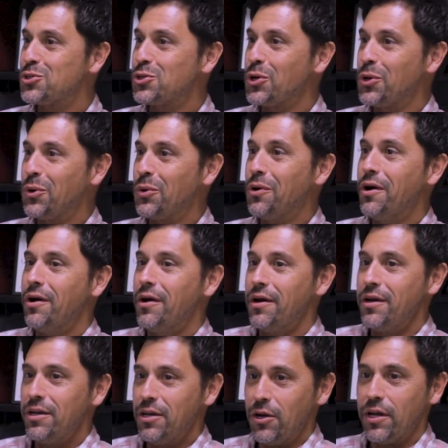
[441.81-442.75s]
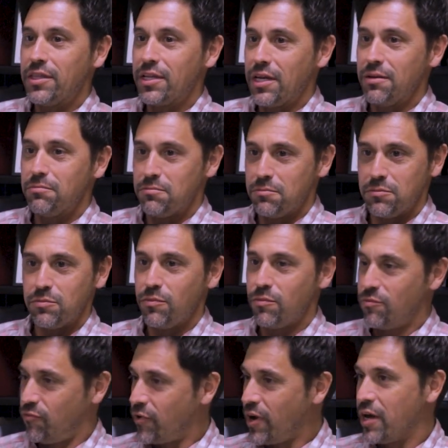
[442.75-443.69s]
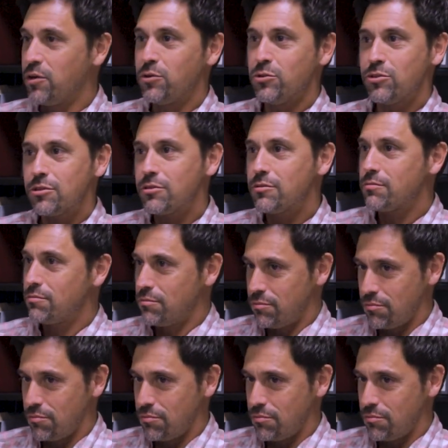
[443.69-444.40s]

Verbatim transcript: So, you know, I think finals